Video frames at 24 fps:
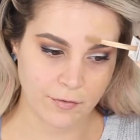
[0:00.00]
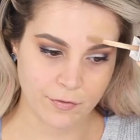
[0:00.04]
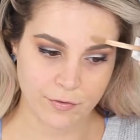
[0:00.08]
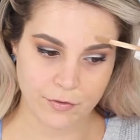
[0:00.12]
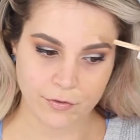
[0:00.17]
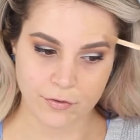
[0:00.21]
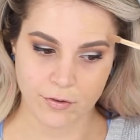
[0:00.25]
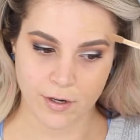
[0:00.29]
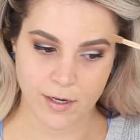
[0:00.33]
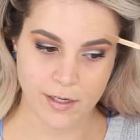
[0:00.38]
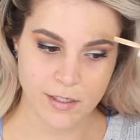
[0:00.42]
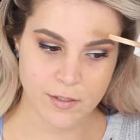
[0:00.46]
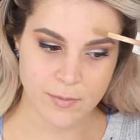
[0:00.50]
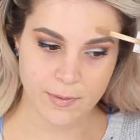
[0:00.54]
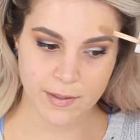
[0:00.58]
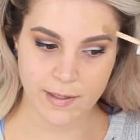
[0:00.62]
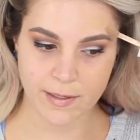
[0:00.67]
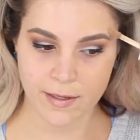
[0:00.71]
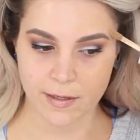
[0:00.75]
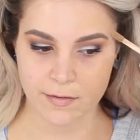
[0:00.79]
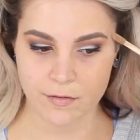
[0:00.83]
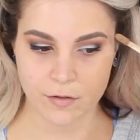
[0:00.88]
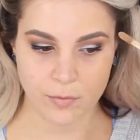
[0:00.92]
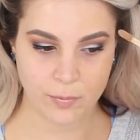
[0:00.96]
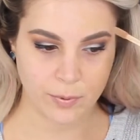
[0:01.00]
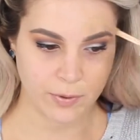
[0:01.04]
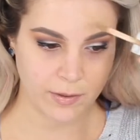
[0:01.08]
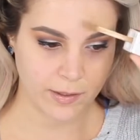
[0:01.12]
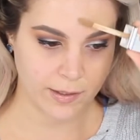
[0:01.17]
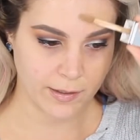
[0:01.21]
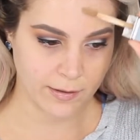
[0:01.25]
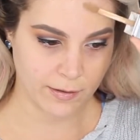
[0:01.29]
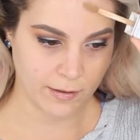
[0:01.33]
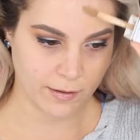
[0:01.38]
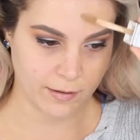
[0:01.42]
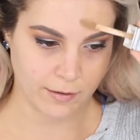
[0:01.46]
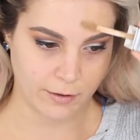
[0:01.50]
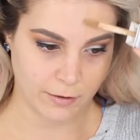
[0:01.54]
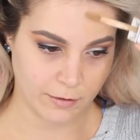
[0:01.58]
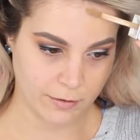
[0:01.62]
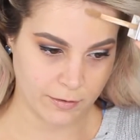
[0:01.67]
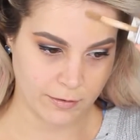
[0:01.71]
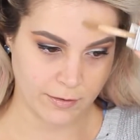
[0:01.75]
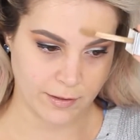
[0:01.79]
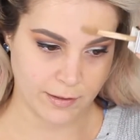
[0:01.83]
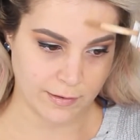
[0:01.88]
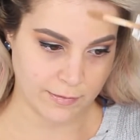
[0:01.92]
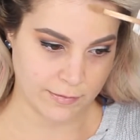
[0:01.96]
of strange. But I guess you're putting it on your
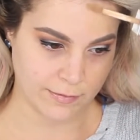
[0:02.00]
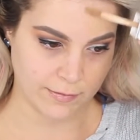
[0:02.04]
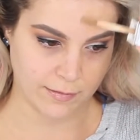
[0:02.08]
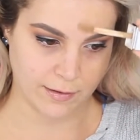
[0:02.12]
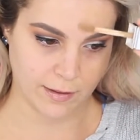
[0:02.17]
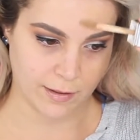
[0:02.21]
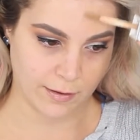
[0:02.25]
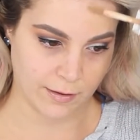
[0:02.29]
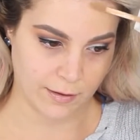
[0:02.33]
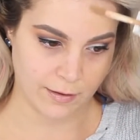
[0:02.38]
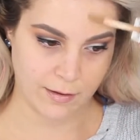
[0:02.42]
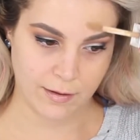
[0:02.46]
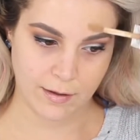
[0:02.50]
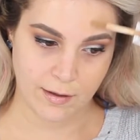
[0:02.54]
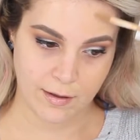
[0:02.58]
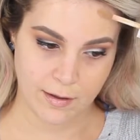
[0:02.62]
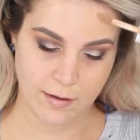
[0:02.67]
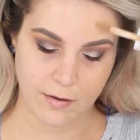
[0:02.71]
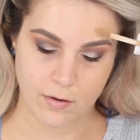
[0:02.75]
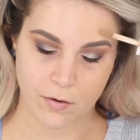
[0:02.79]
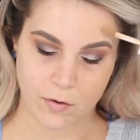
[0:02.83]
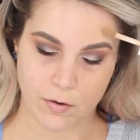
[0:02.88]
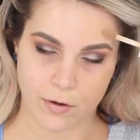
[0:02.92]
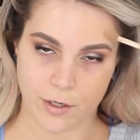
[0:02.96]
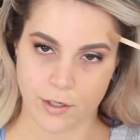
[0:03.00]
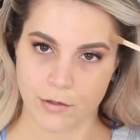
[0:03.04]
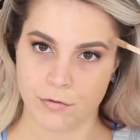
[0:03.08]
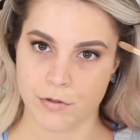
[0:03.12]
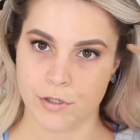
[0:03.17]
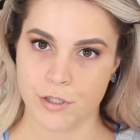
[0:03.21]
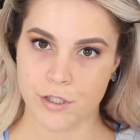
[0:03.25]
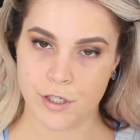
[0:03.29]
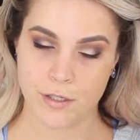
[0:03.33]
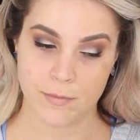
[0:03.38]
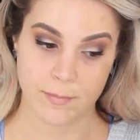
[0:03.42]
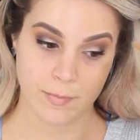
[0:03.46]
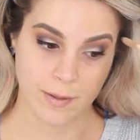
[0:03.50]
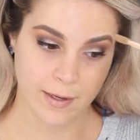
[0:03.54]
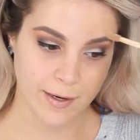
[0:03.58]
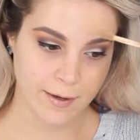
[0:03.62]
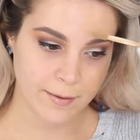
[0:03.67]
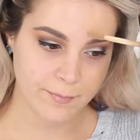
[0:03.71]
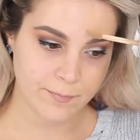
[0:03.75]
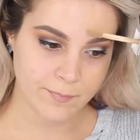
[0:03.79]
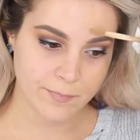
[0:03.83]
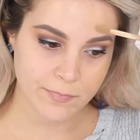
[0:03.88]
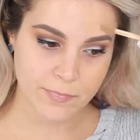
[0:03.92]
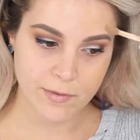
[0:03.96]
clean skin, or you should
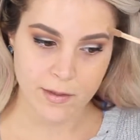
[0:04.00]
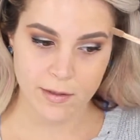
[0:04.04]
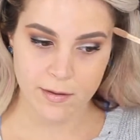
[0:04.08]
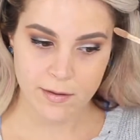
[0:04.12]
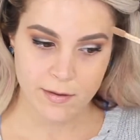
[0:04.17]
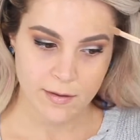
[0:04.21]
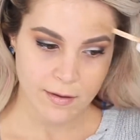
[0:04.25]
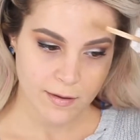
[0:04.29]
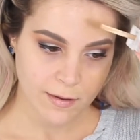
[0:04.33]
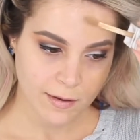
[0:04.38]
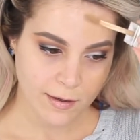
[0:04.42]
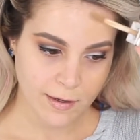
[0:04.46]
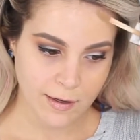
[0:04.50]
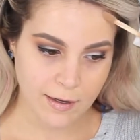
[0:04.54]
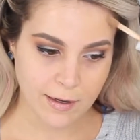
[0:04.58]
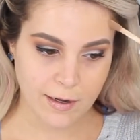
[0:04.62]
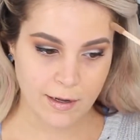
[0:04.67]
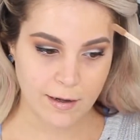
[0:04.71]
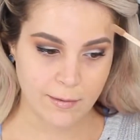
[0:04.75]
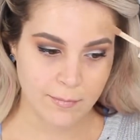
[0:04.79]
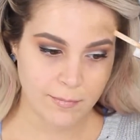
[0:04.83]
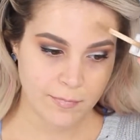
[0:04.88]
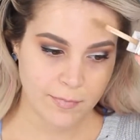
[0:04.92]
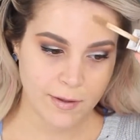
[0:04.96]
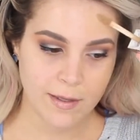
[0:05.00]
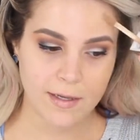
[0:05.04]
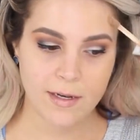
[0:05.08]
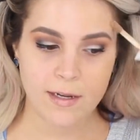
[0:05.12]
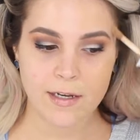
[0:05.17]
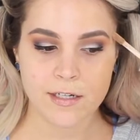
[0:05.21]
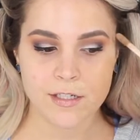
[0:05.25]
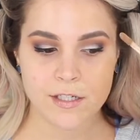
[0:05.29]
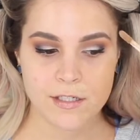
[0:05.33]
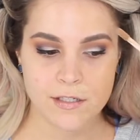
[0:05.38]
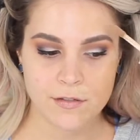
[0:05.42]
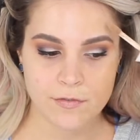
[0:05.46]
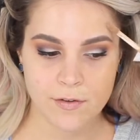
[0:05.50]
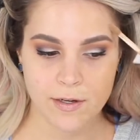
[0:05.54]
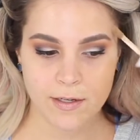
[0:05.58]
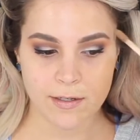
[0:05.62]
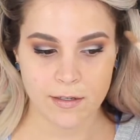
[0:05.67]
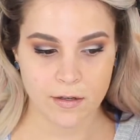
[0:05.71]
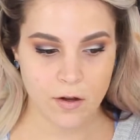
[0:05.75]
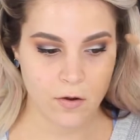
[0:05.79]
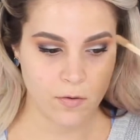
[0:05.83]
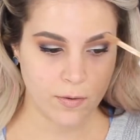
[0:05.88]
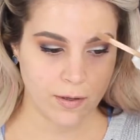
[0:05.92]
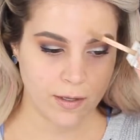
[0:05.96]
be. And I just
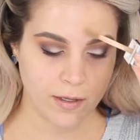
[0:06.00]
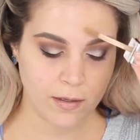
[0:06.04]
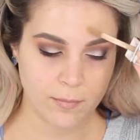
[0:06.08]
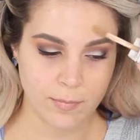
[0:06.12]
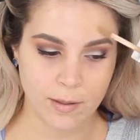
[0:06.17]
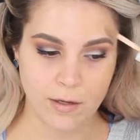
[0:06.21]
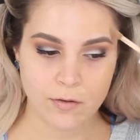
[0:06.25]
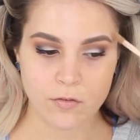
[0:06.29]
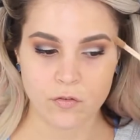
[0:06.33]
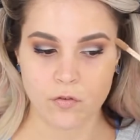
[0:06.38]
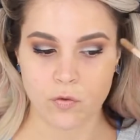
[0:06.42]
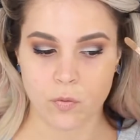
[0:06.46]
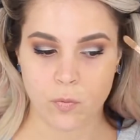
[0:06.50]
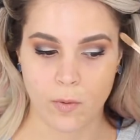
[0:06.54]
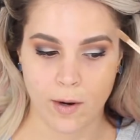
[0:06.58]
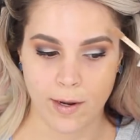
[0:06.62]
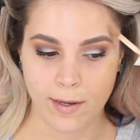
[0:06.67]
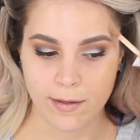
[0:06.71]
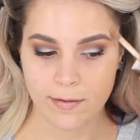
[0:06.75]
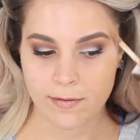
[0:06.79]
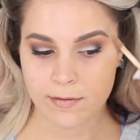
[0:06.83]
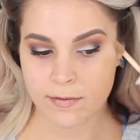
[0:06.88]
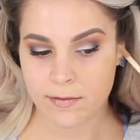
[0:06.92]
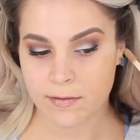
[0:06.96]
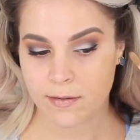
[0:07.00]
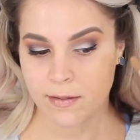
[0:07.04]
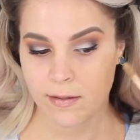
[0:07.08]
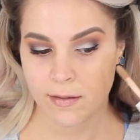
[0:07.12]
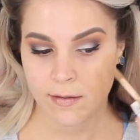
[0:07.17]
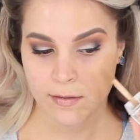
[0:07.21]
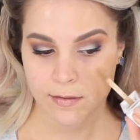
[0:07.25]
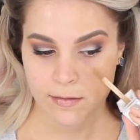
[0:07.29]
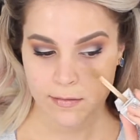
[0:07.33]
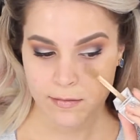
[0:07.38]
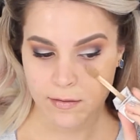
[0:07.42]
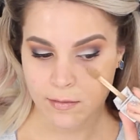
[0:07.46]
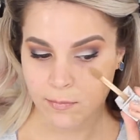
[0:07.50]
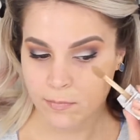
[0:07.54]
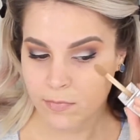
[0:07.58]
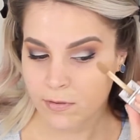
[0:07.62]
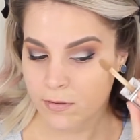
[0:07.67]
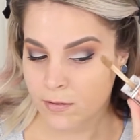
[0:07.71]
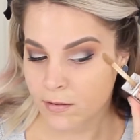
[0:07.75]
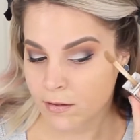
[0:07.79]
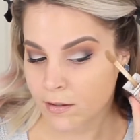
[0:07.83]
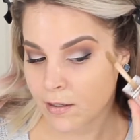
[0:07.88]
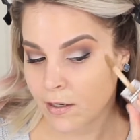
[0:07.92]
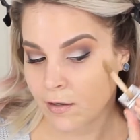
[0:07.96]
find going in about twice
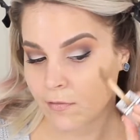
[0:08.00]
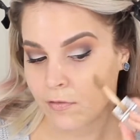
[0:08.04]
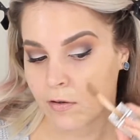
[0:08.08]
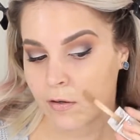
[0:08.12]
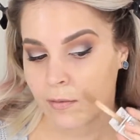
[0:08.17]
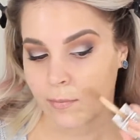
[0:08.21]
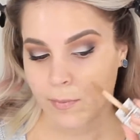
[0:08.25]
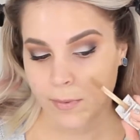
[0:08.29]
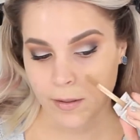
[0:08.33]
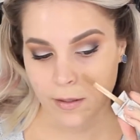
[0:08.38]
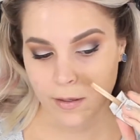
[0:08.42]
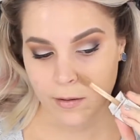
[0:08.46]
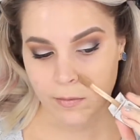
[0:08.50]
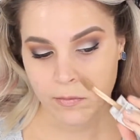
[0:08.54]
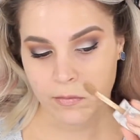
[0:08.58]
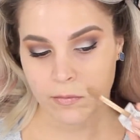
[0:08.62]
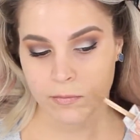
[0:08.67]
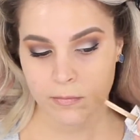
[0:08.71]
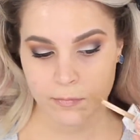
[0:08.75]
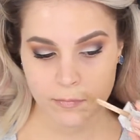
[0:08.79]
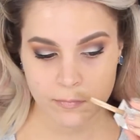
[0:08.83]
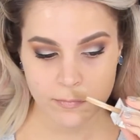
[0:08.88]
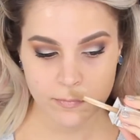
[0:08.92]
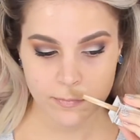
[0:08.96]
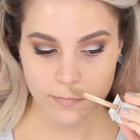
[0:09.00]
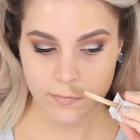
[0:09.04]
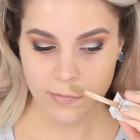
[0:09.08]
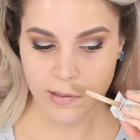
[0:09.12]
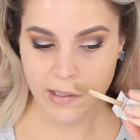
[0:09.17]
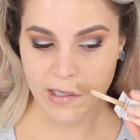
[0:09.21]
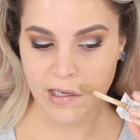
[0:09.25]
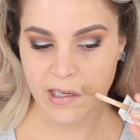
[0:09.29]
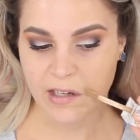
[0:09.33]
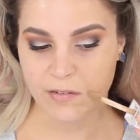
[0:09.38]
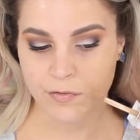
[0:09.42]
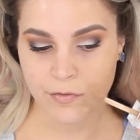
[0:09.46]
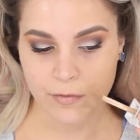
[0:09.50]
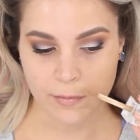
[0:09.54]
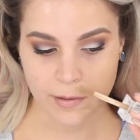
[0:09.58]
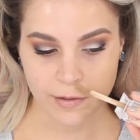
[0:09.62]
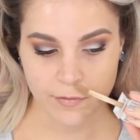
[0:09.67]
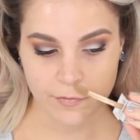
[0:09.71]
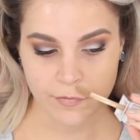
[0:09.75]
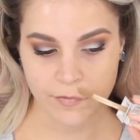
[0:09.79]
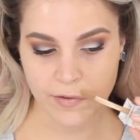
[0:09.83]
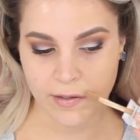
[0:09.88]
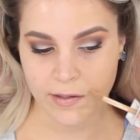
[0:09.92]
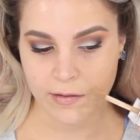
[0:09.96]
seems to cover about half of
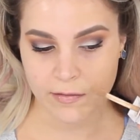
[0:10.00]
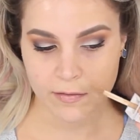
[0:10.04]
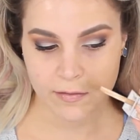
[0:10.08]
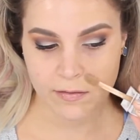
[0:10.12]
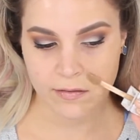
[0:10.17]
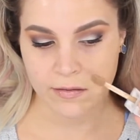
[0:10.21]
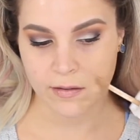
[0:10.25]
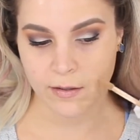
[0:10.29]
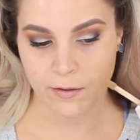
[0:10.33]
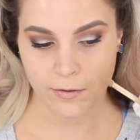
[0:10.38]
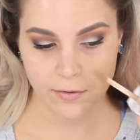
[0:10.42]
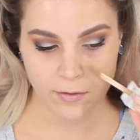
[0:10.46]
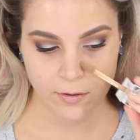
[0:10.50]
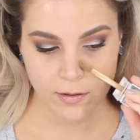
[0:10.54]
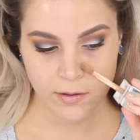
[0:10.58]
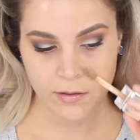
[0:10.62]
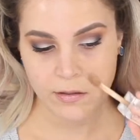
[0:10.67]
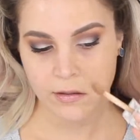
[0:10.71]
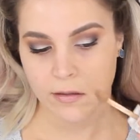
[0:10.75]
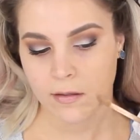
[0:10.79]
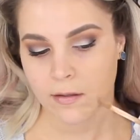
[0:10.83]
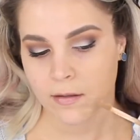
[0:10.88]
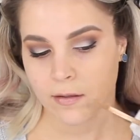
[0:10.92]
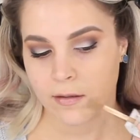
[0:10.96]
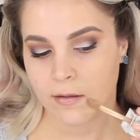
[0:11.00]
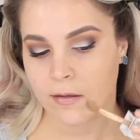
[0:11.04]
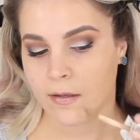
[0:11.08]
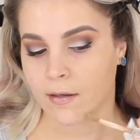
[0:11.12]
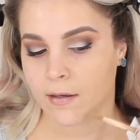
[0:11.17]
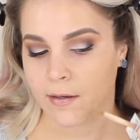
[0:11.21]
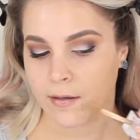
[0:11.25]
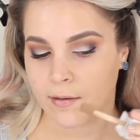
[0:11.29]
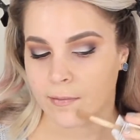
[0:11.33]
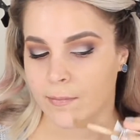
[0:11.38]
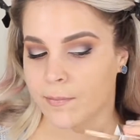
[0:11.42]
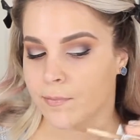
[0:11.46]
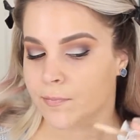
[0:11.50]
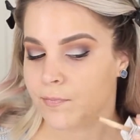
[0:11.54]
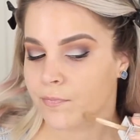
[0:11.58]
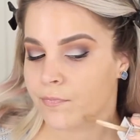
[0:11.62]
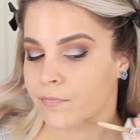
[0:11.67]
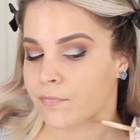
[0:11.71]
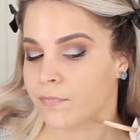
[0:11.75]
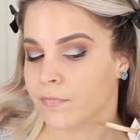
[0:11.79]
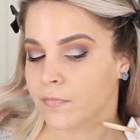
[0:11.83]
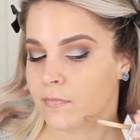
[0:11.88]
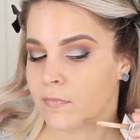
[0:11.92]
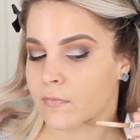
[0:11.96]
my face. So, all
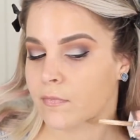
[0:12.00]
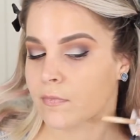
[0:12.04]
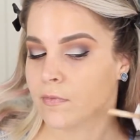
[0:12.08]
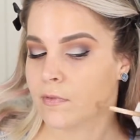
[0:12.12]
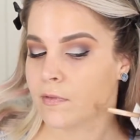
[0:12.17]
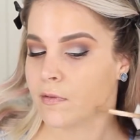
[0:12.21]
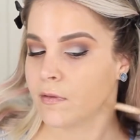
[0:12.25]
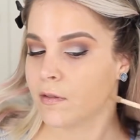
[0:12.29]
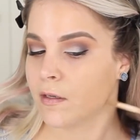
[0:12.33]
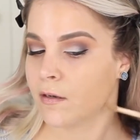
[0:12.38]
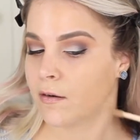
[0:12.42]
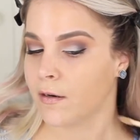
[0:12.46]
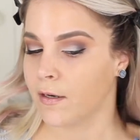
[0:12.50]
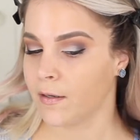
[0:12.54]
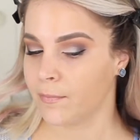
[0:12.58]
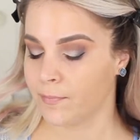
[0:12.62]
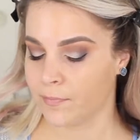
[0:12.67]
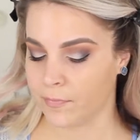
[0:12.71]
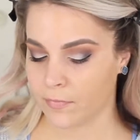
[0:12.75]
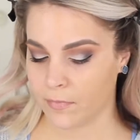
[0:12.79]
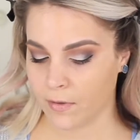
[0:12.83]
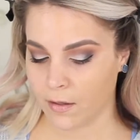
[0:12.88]
right.